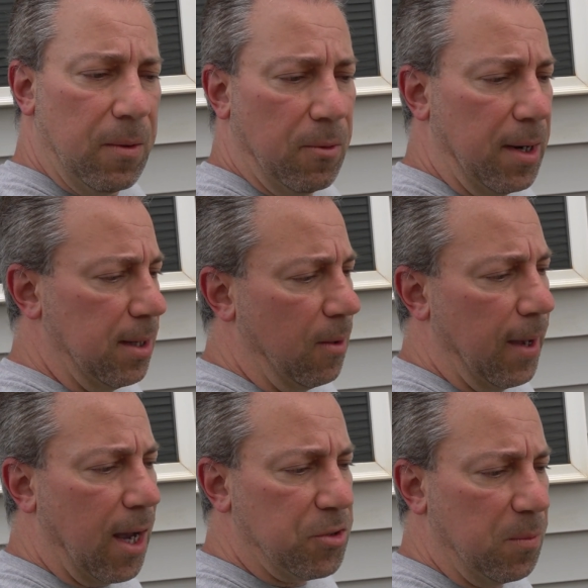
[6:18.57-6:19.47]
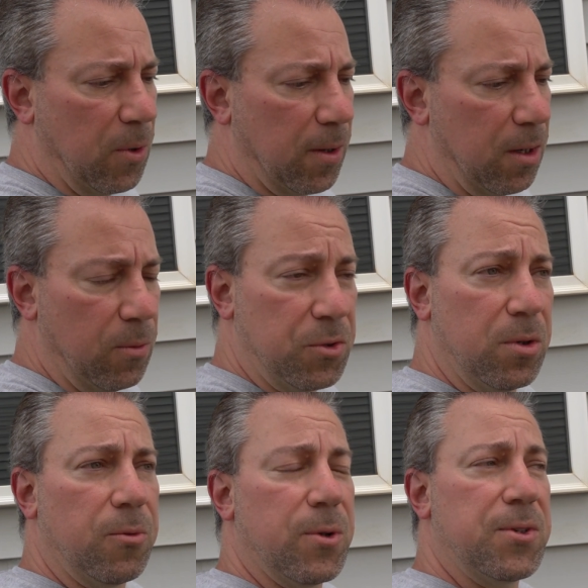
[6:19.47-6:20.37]
right now the housing market, it was
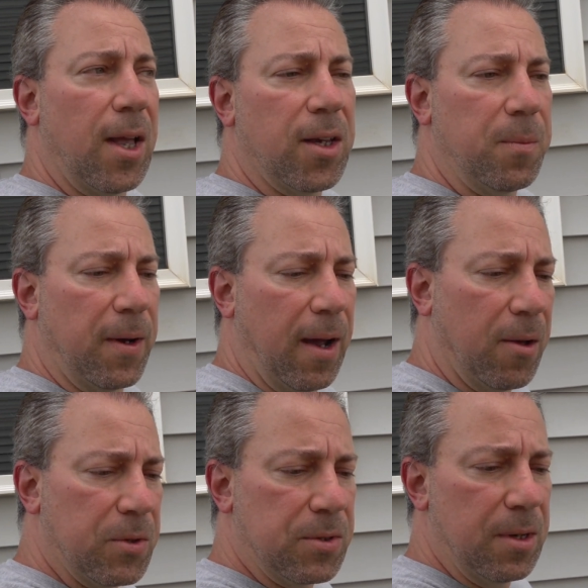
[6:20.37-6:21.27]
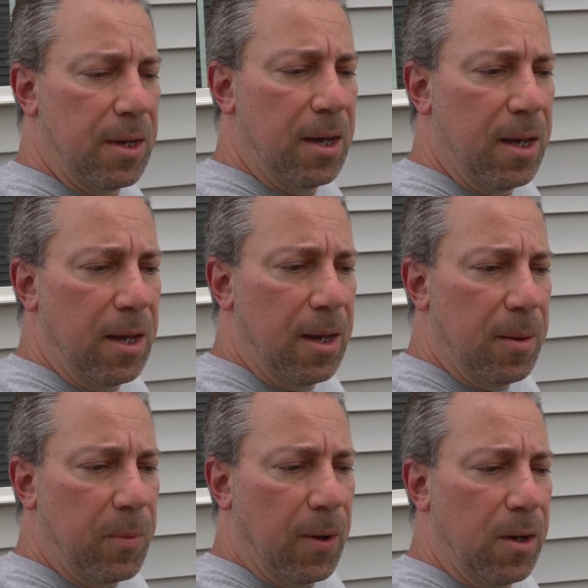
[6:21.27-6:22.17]
good for selling my house.
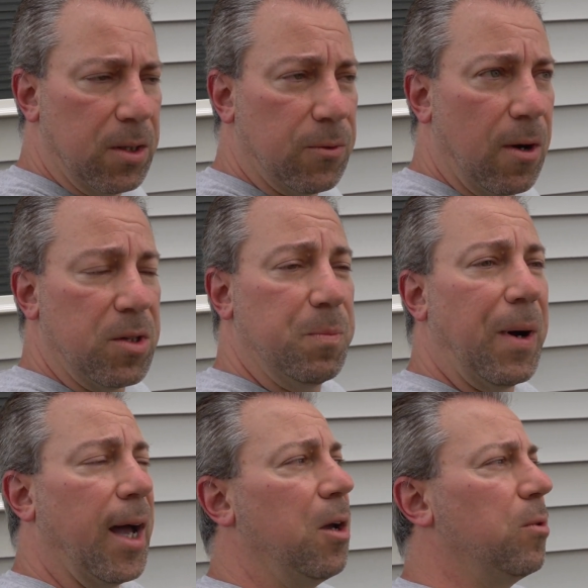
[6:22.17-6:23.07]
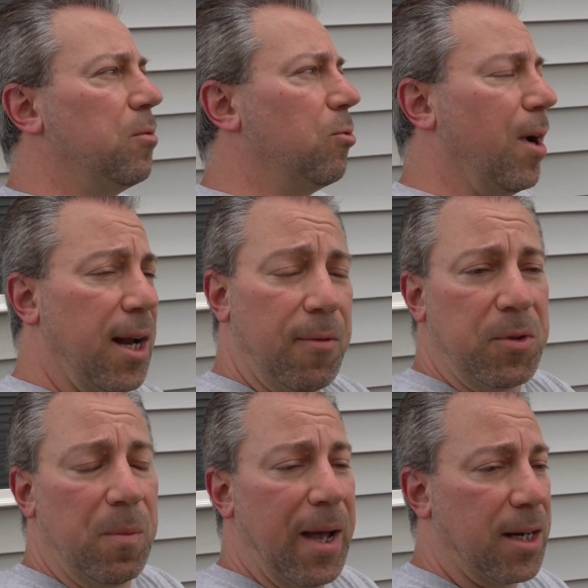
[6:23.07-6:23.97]
But as far as buying one right
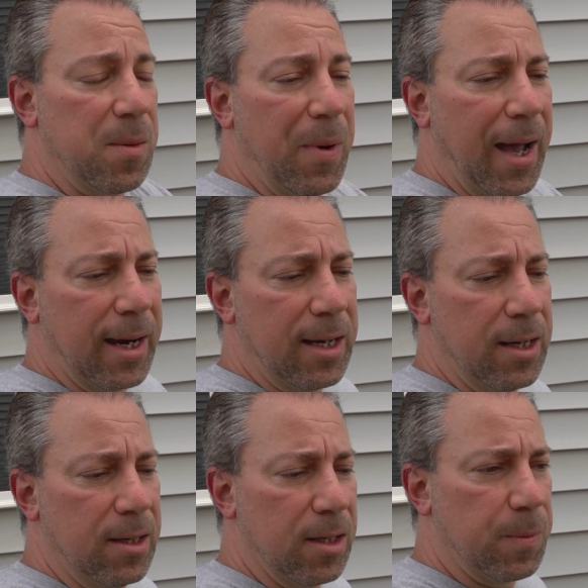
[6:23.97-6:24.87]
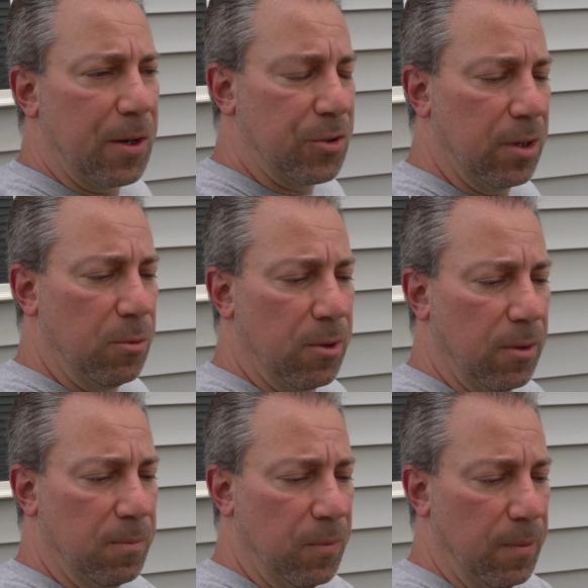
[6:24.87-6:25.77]
after back to back, especially
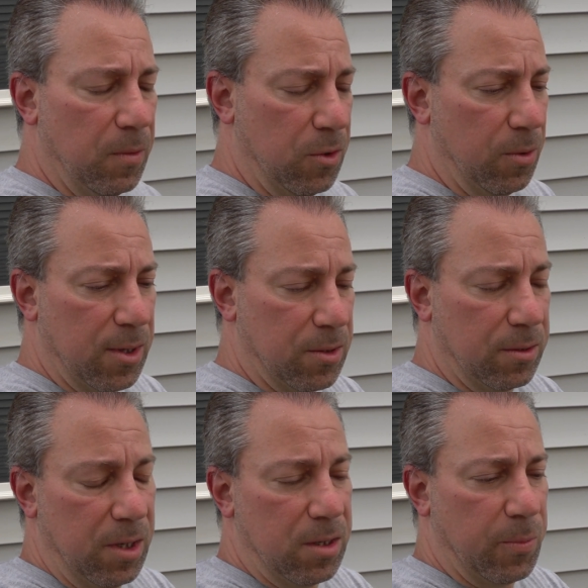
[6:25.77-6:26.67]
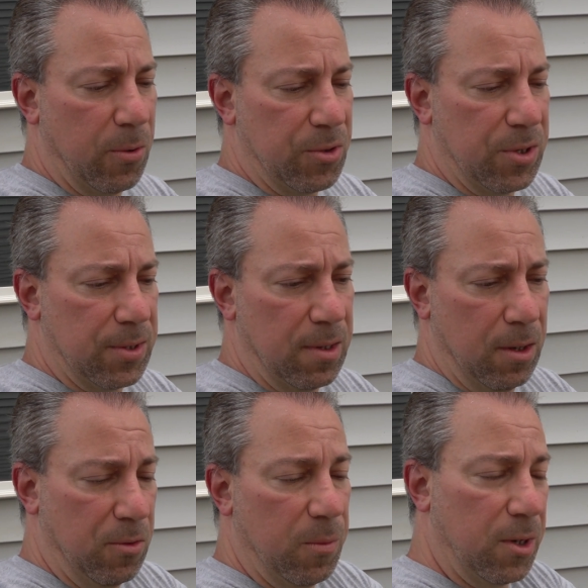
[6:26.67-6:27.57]
with doing this lease purchase
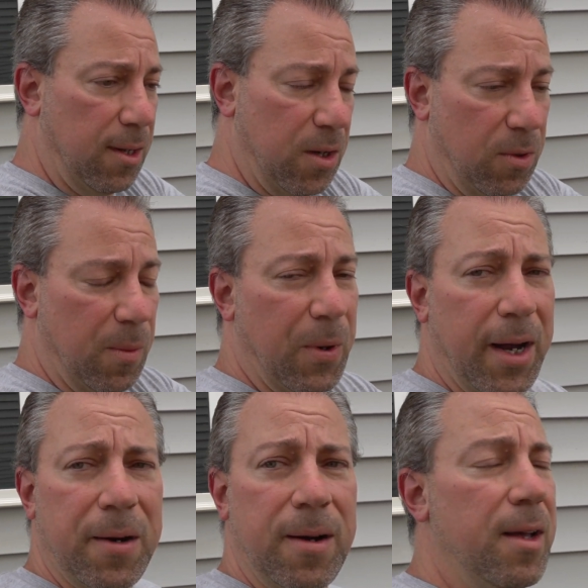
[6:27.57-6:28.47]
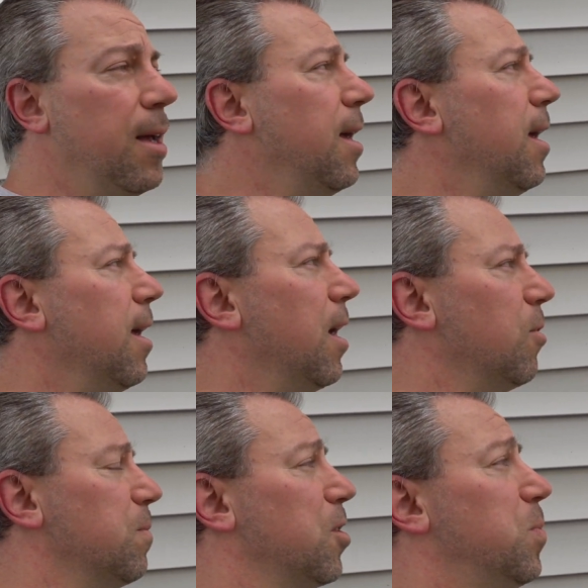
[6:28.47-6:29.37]
agreement I did with the buyer, it
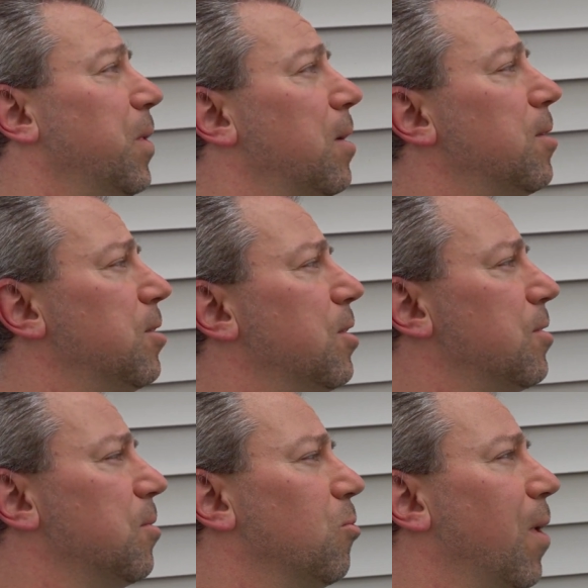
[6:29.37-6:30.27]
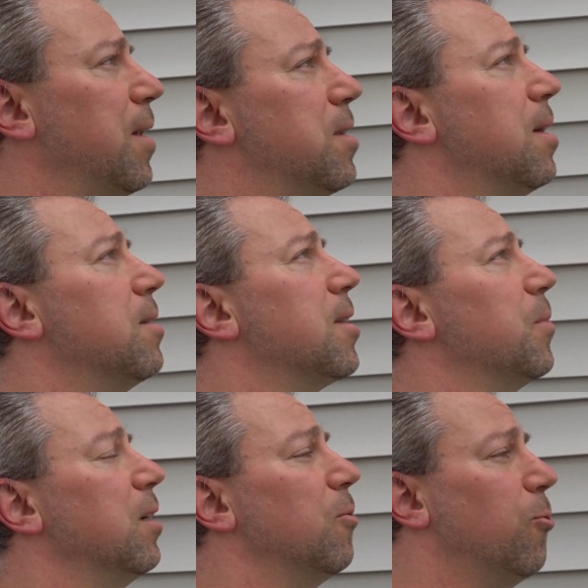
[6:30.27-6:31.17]
was much better to just rent
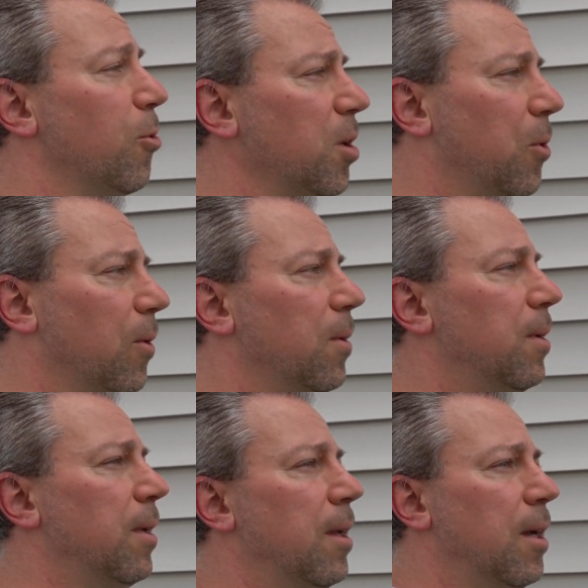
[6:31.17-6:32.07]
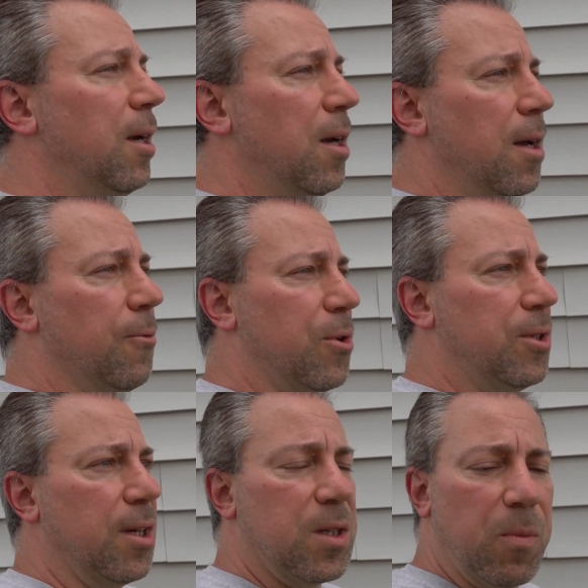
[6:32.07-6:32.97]
something affordable for
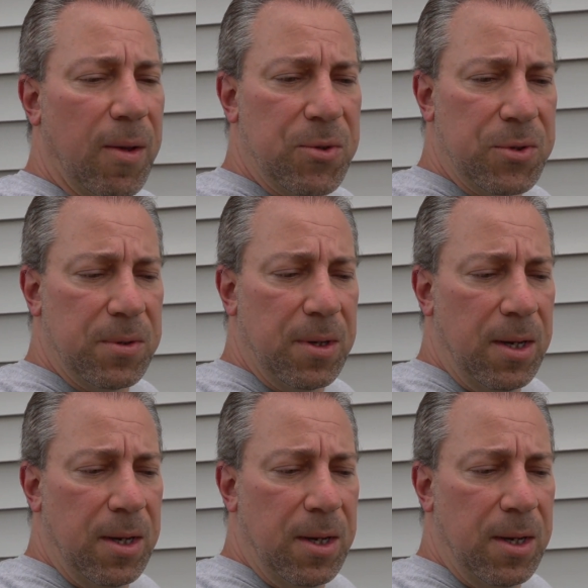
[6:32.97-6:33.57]
6 months